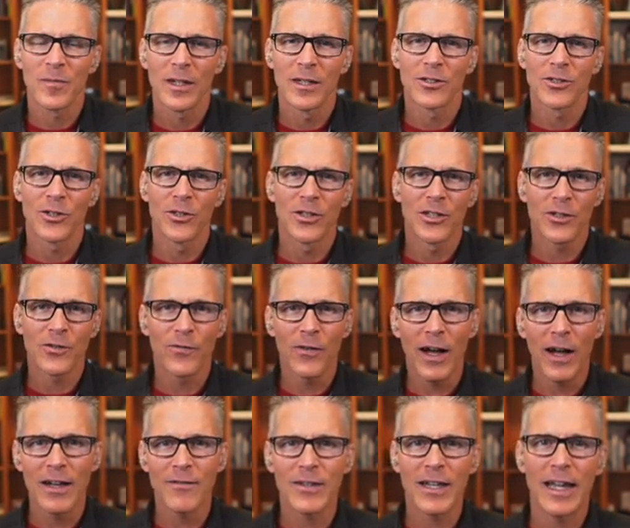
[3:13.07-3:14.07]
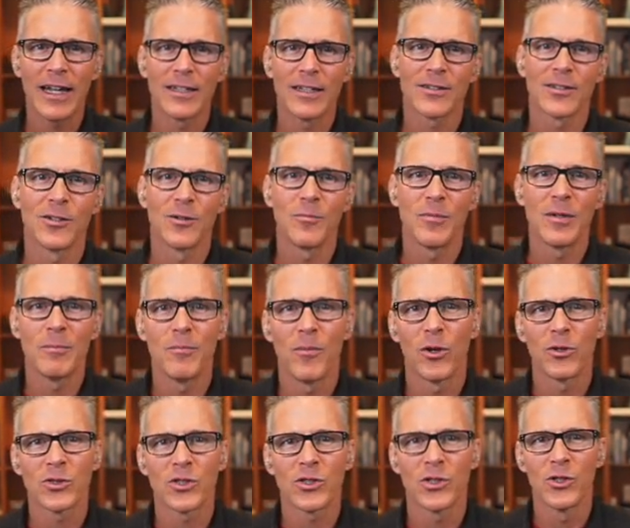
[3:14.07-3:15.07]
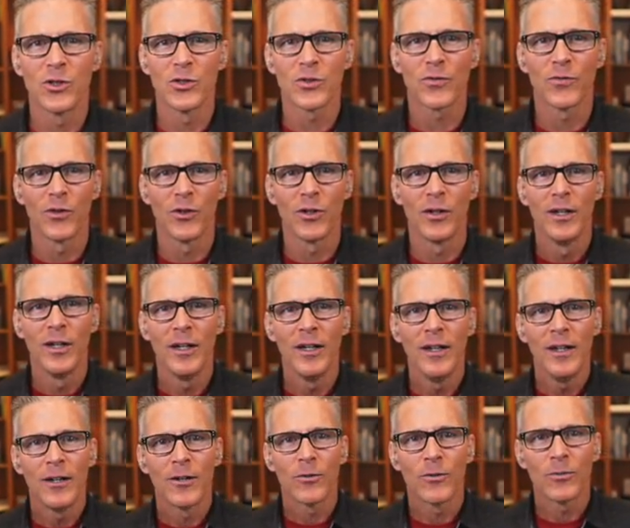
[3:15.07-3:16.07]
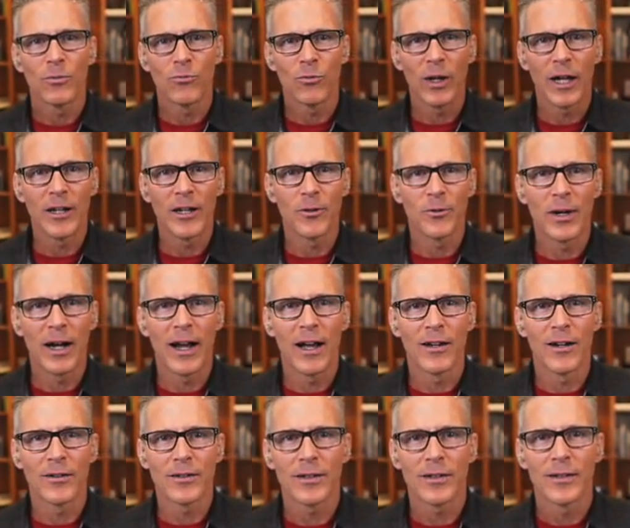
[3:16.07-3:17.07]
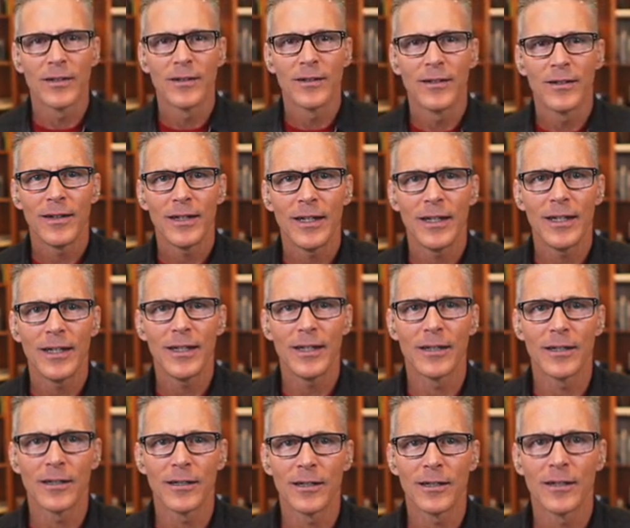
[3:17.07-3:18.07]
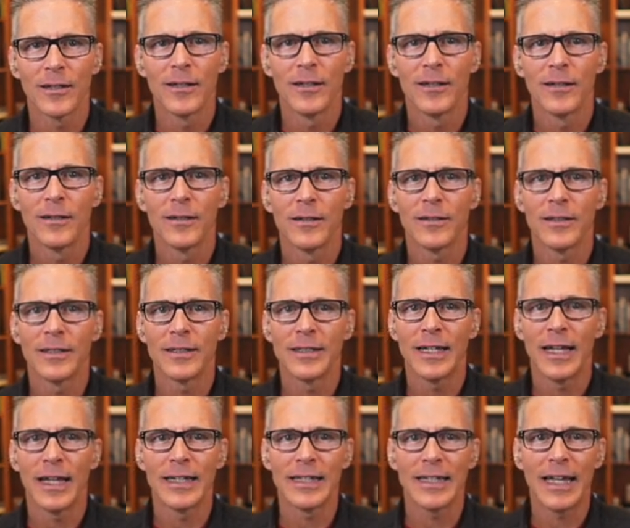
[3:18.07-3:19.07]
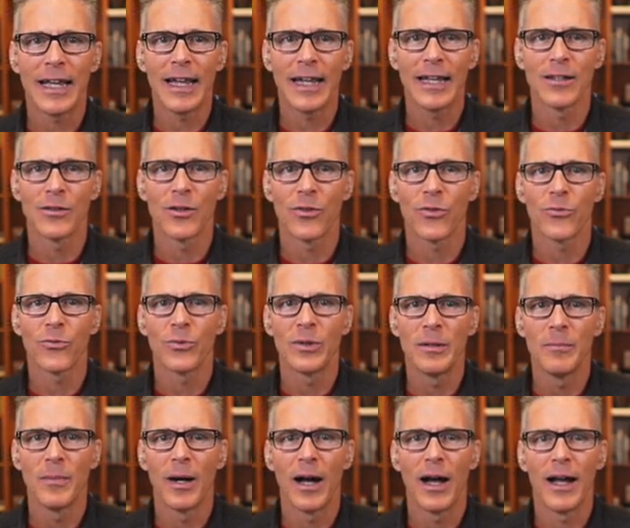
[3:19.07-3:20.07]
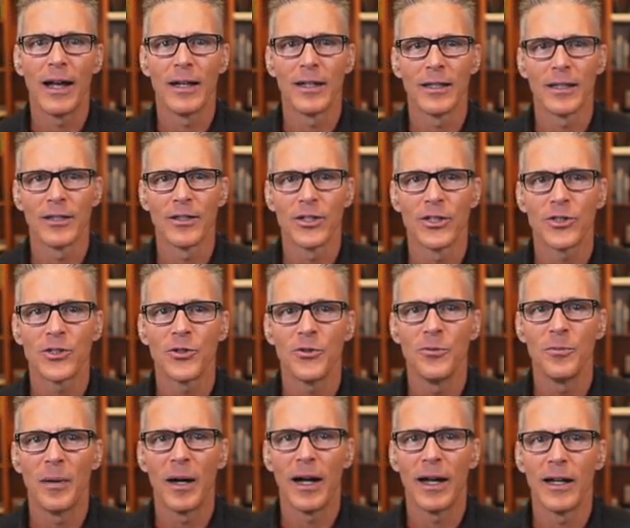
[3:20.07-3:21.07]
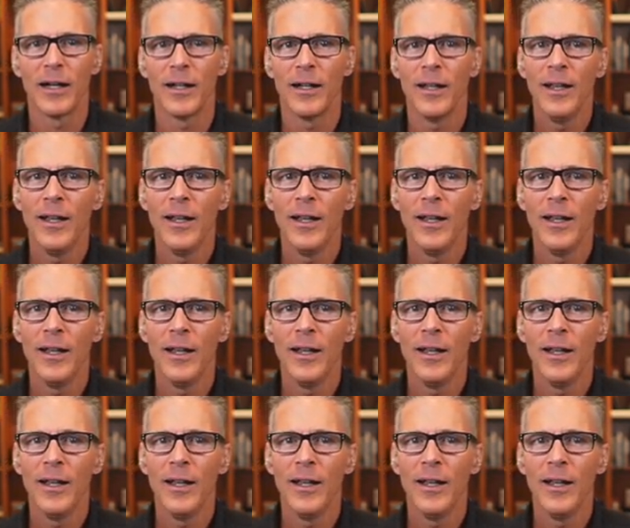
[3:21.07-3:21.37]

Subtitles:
So this 5K is going to be most useful right around here, the 10K and the 3 mile and the 2 mile.